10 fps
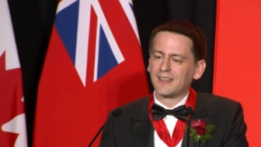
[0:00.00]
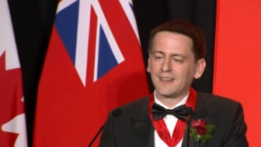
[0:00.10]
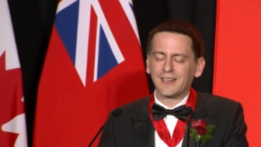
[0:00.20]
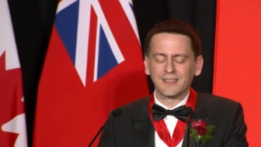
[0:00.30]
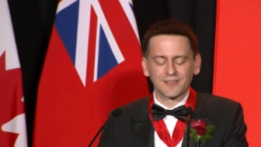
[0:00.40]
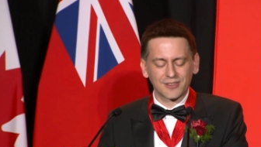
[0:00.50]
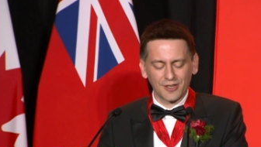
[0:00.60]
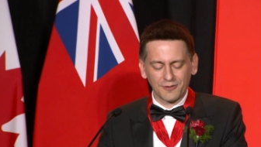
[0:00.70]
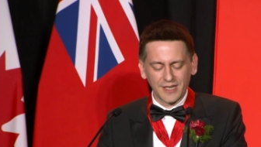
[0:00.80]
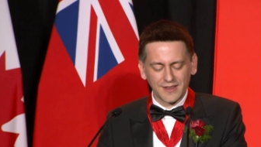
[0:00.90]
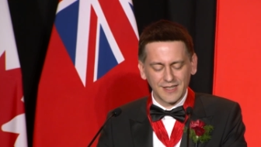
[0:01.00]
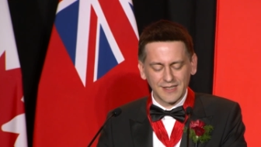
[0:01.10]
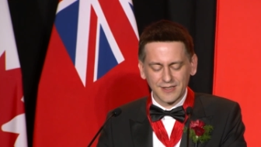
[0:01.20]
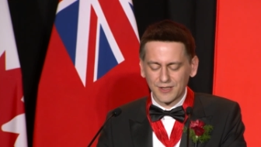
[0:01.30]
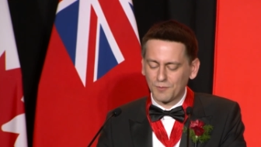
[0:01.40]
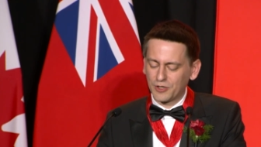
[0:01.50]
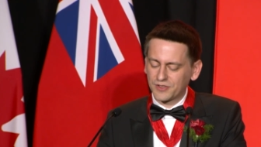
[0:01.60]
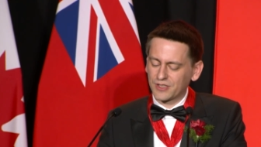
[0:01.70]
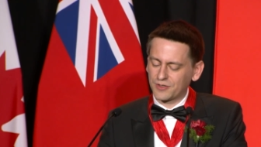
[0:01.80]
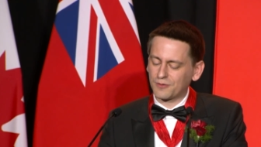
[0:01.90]
And so I think it's the
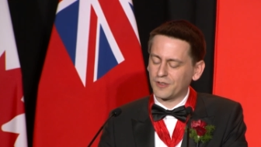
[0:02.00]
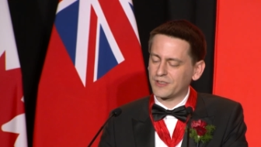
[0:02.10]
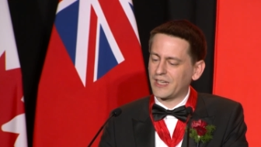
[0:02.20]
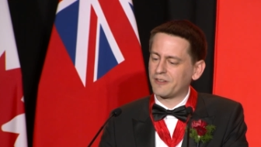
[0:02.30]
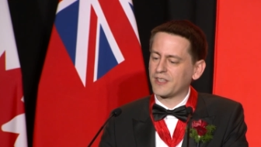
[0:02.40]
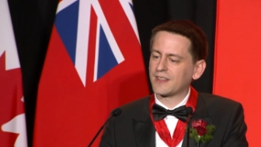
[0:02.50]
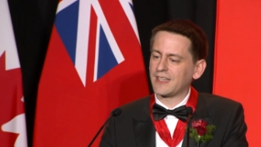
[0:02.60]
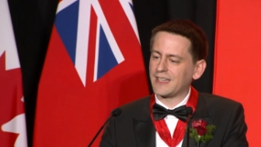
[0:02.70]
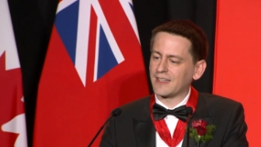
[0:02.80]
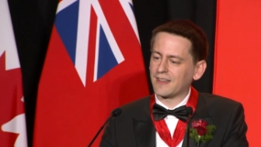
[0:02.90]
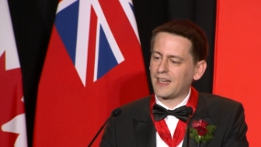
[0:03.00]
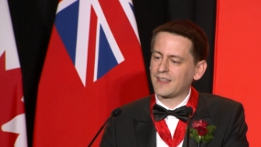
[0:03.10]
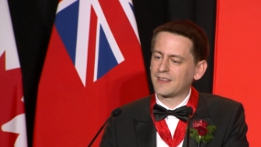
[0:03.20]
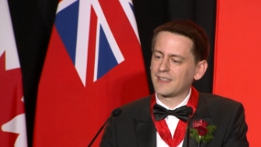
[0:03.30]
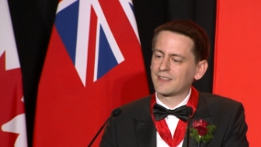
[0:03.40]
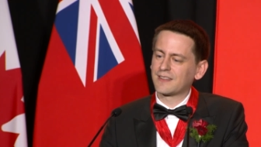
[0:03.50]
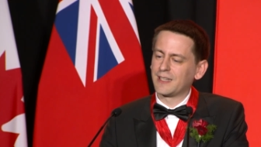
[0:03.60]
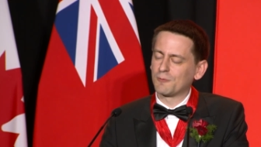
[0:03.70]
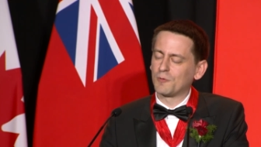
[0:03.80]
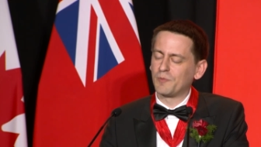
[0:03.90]
most extraordinary thing, and I think that
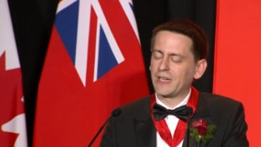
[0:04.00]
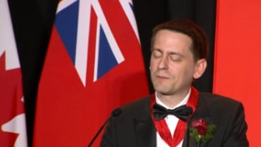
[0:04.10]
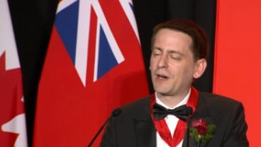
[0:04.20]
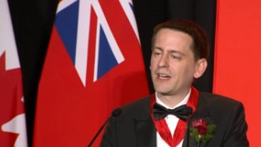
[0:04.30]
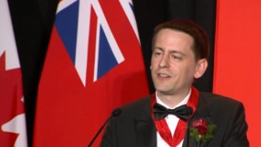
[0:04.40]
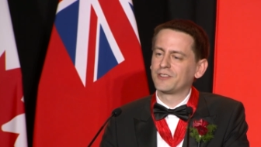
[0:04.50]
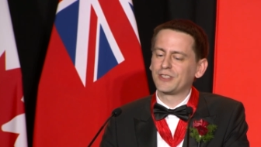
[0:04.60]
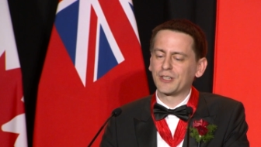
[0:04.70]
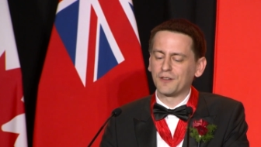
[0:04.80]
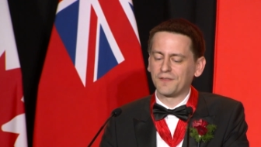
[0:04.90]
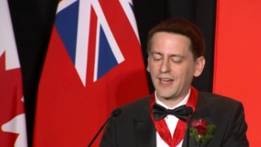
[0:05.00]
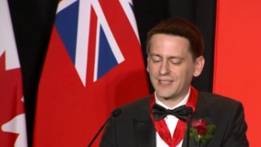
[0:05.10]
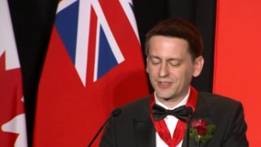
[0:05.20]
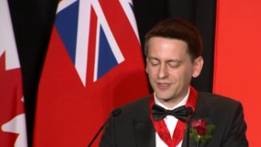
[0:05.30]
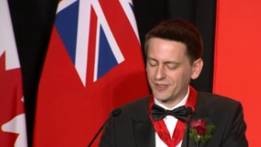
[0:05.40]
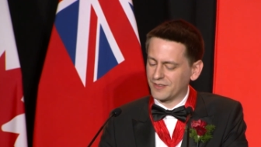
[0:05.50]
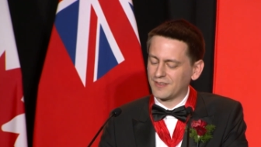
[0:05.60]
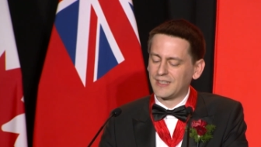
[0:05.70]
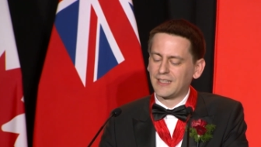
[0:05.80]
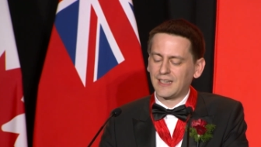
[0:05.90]
it will make biology go faster,
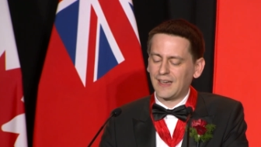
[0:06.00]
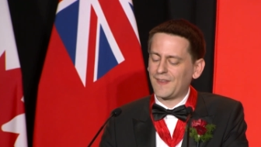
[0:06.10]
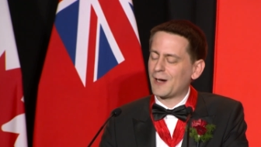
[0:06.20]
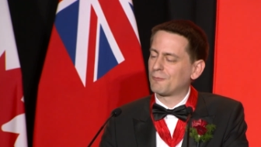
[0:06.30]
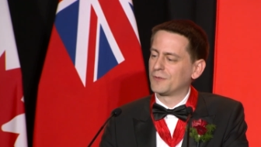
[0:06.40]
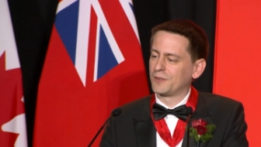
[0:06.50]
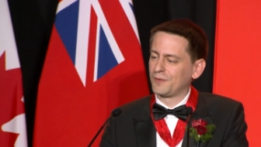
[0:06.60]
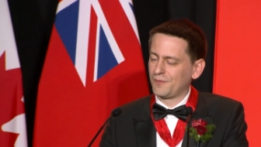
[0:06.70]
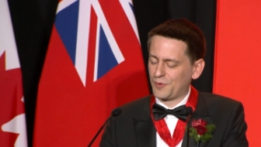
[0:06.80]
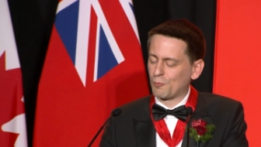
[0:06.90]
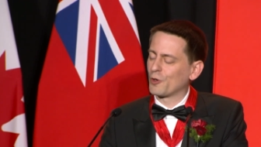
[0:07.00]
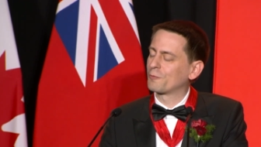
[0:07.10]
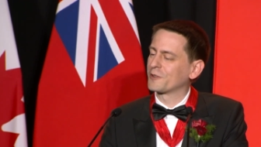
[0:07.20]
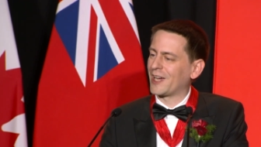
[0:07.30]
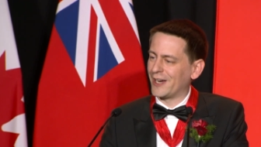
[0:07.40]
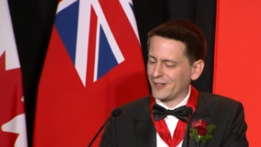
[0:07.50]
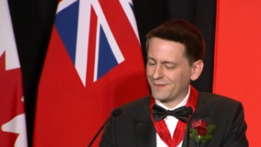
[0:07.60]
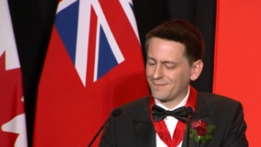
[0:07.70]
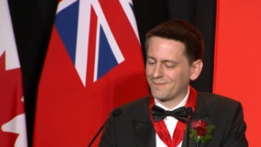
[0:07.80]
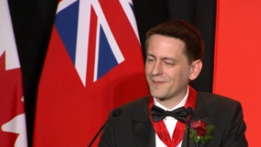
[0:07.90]
and that will, the world will care.
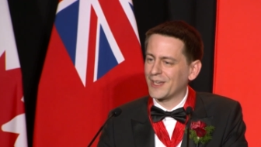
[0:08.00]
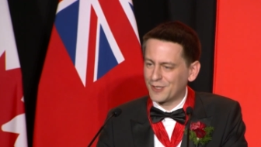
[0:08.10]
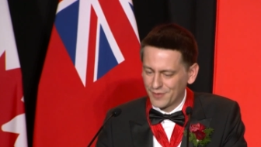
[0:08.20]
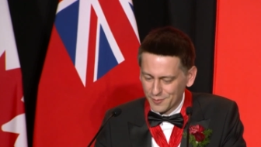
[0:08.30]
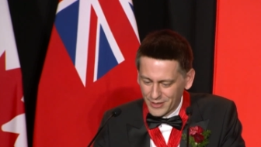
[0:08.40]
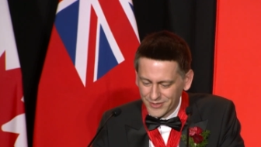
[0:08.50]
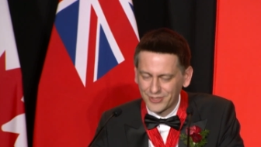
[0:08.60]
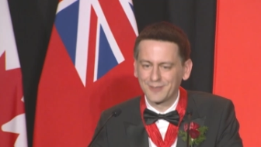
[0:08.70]
Thank you very much.